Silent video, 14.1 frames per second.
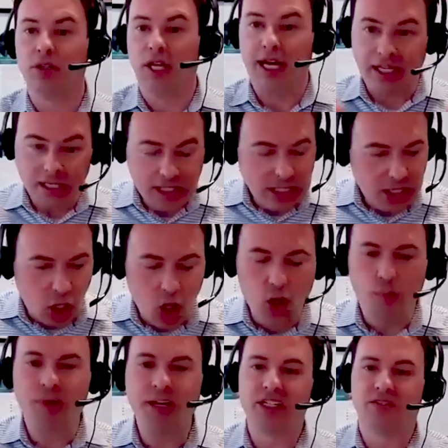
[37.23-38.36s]
like
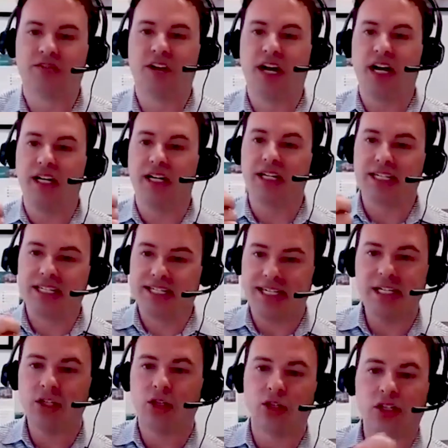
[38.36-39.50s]
hoping to find a
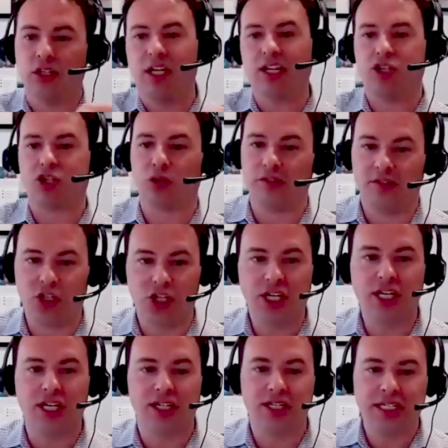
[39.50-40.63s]
single cluster of
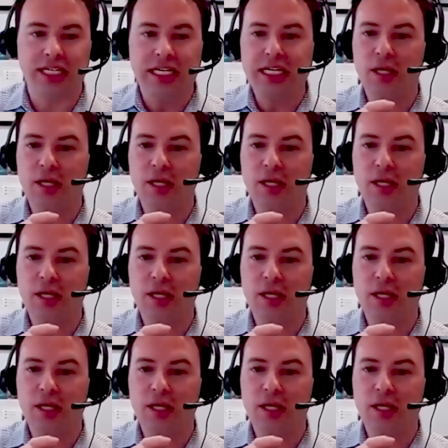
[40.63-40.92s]
genes